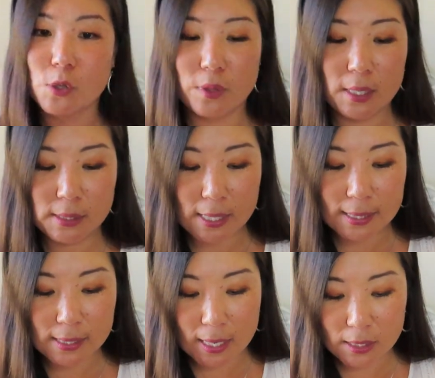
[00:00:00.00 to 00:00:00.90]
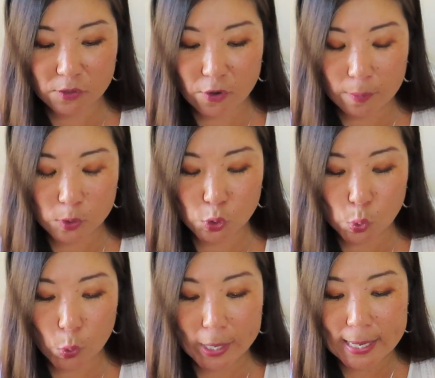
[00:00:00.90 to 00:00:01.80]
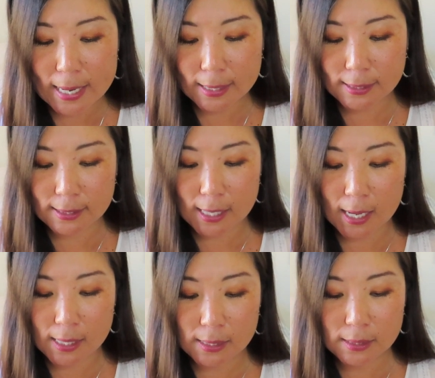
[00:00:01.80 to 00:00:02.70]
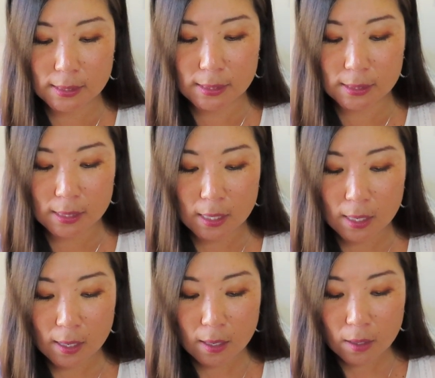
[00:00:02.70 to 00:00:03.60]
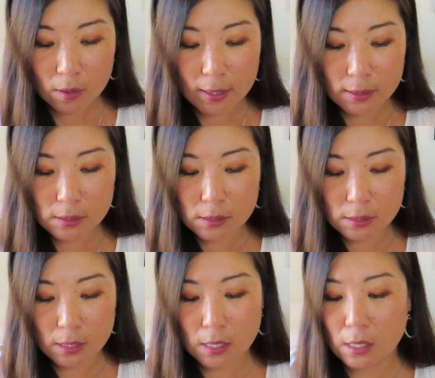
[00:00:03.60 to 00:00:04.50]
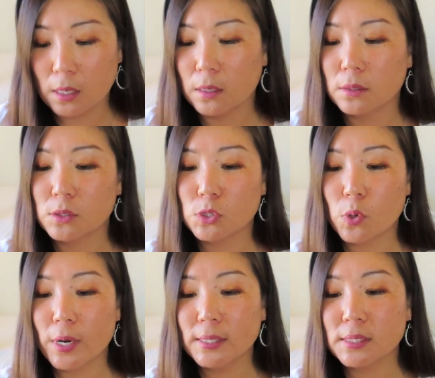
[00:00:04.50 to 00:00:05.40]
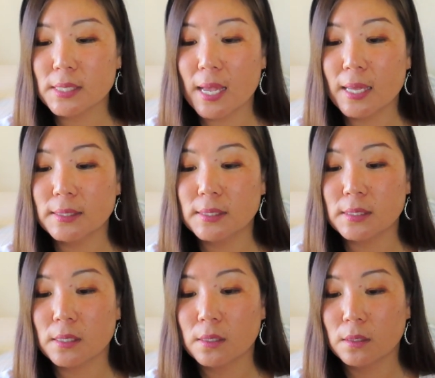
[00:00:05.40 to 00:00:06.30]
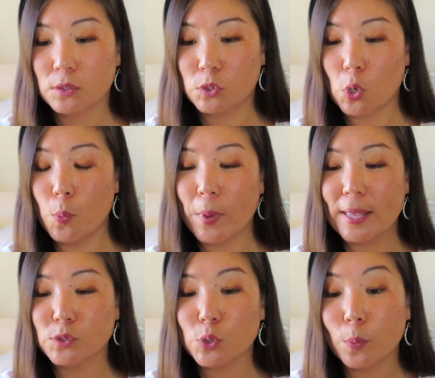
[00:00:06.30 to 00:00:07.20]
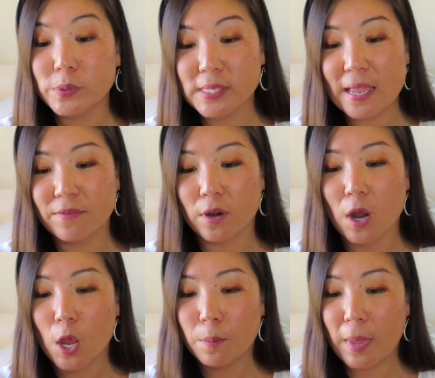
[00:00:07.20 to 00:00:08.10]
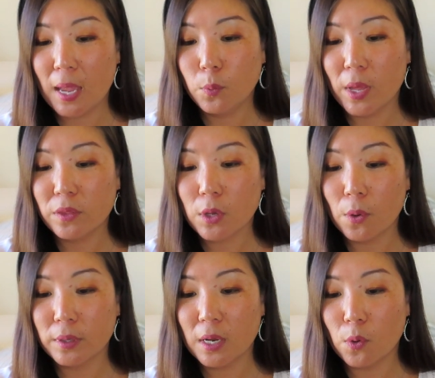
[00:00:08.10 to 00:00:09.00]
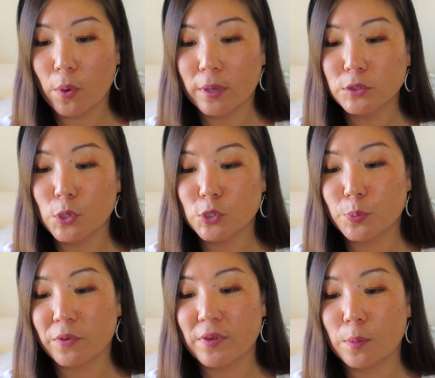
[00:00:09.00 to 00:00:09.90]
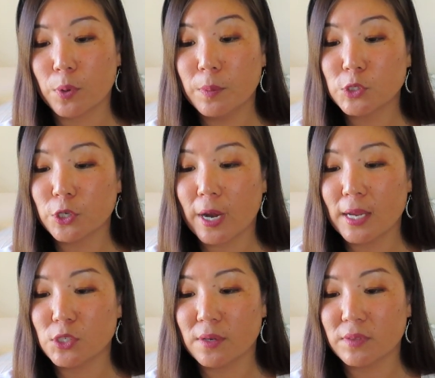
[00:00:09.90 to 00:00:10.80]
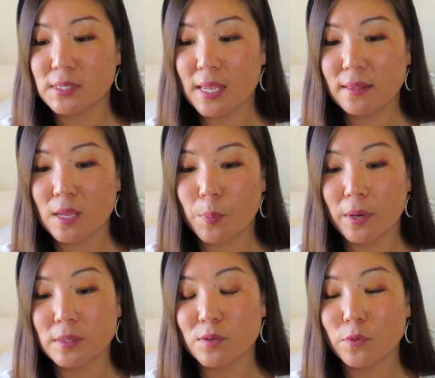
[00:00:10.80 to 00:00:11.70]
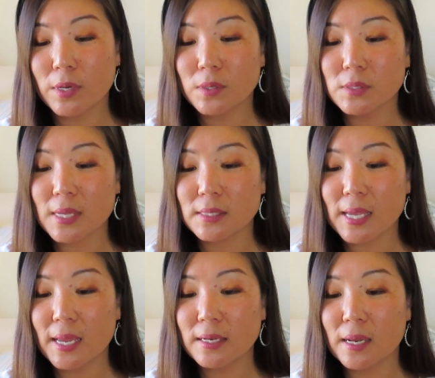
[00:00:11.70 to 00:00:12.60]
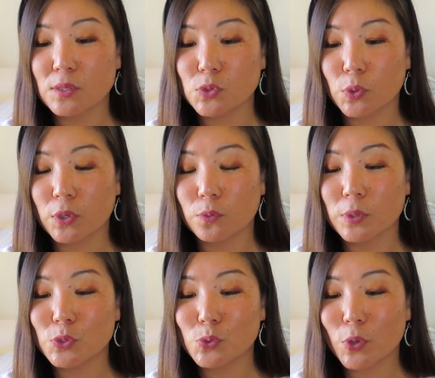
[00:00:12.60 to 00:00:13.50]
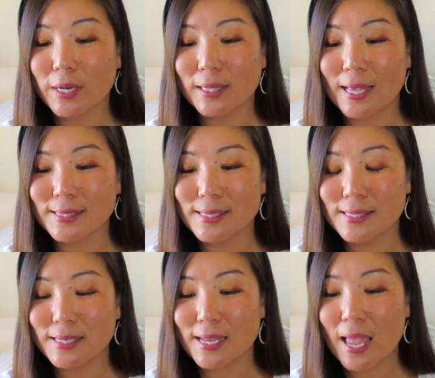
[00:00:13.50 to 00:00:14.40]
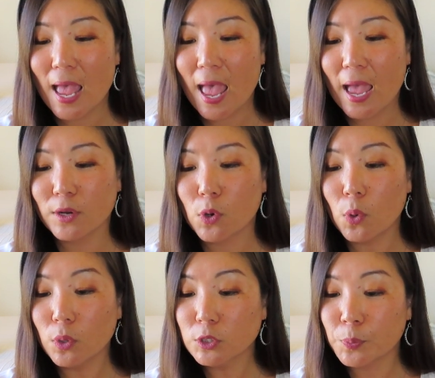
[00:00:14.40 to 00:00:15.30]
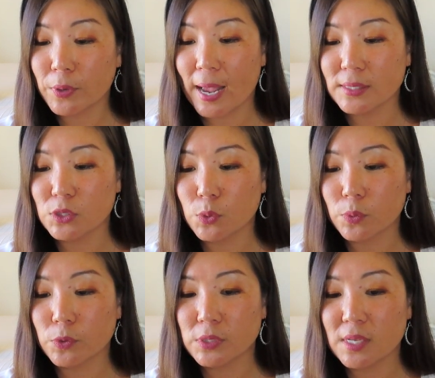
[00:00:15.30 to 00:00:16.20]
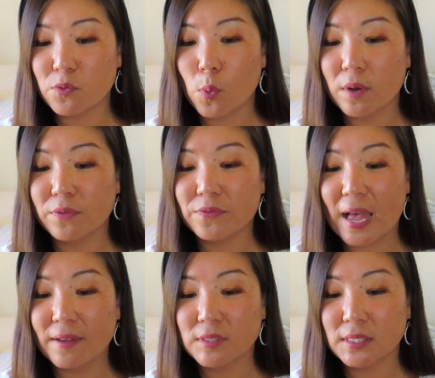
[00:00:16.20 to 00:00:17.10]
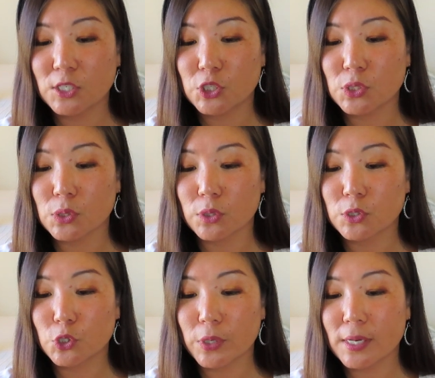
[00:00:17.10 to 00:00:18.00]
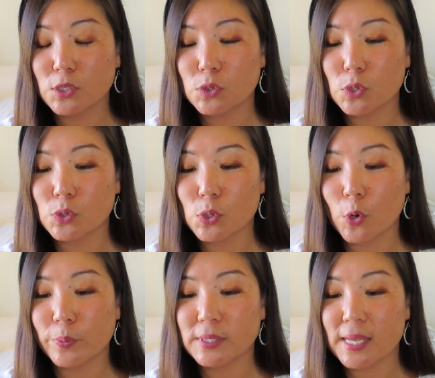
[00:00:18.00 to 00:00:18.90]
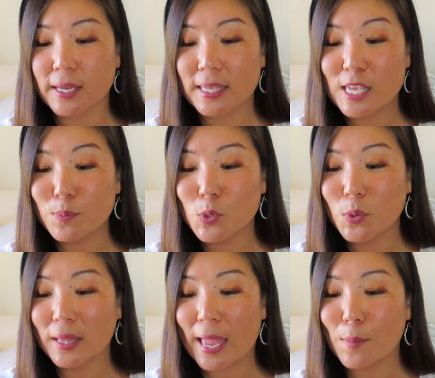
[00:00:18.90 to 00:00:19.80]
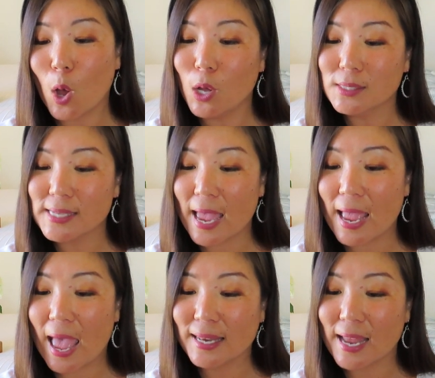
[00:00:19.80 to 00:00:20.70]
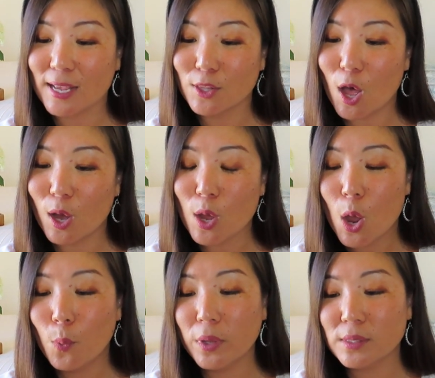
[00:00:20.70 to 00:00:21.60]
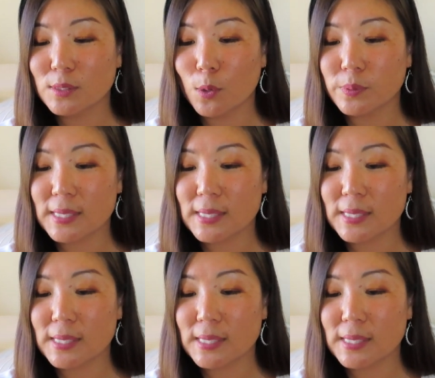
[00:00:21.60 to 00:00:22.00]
So this says it is from Soren Suds. Let's see. Soren Suds Soap and Soap Saver, made with coconut oil, known to prevent premature aging of the skin, the appearance of wrinkles, and tighten and restore, restore elasticity. And cold pressed, you will receive one of five delicious, luxurious soaps to keep you glam all day and night long, with a Soap